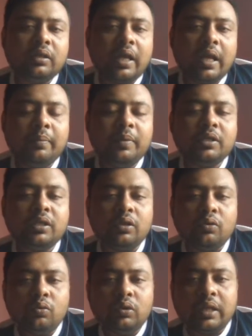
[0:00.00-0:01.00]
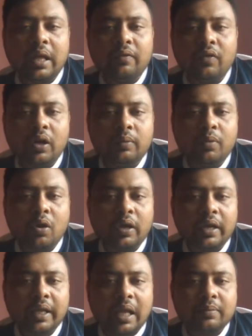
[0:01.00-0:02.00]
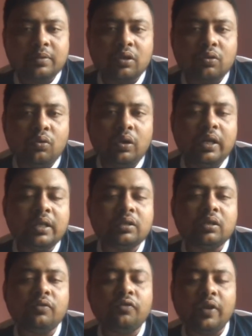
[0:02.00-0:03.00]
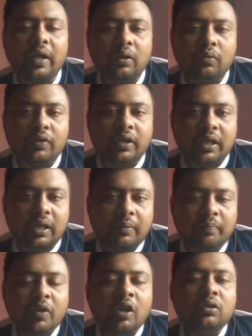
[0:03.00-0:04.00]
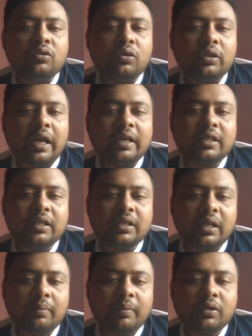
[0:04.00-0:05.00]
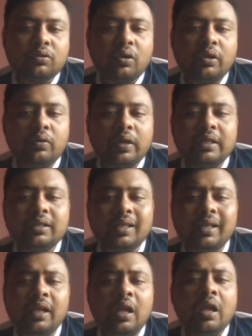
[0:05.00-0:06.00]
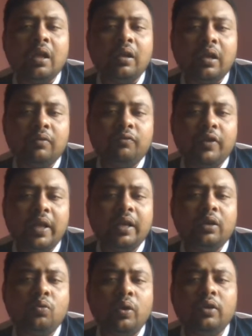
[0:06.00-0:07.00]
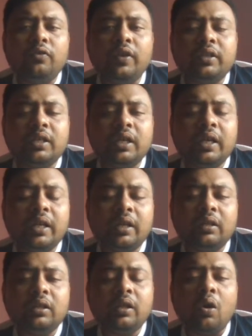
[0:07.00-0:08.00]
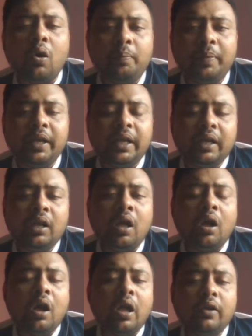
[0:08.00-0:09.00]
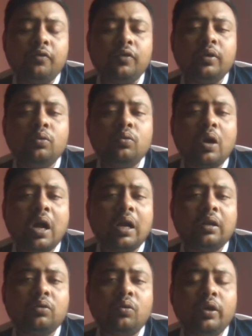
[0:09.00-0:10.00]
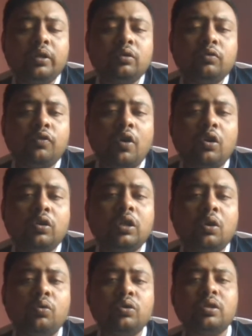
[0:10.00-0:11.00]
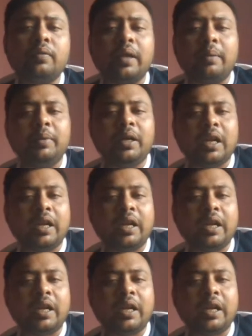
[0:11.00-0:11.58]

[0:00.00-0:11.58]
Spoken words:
ABC rule, the word block and capture rule, is fail over here. So that's the checkmate. So you can see a very quick victory in the opening if you are going to follow the Urusov gambit.